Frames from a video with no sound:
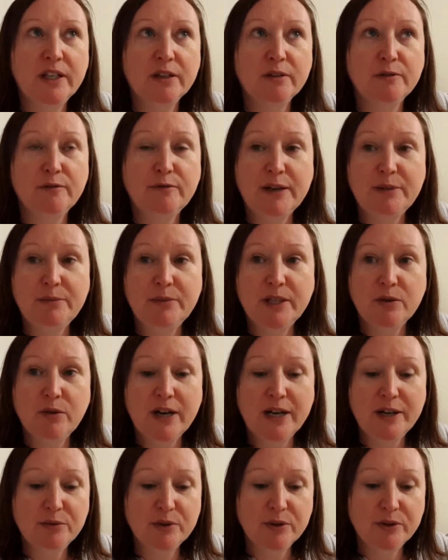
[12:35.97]
Ingham family are
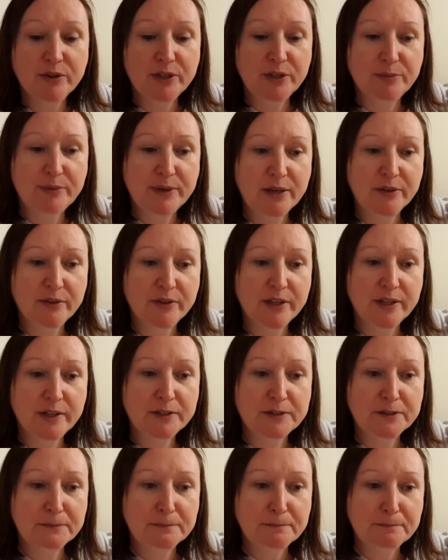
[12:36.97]
quite worried about
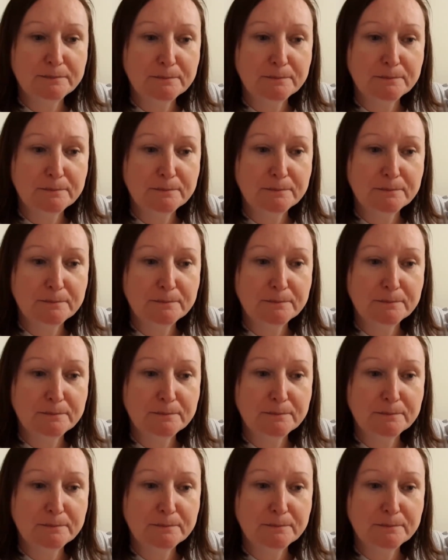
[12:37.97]
this.